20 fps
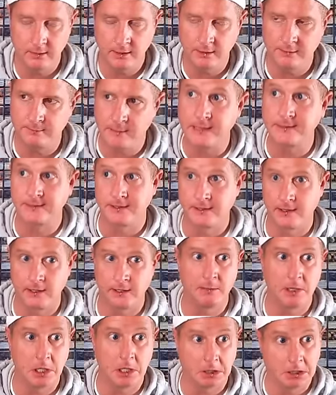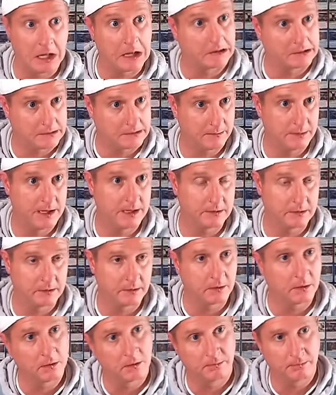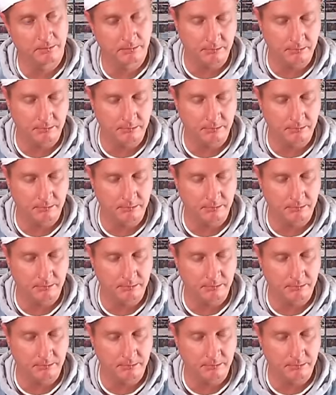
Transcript: It's basically going to be a lot of Commander or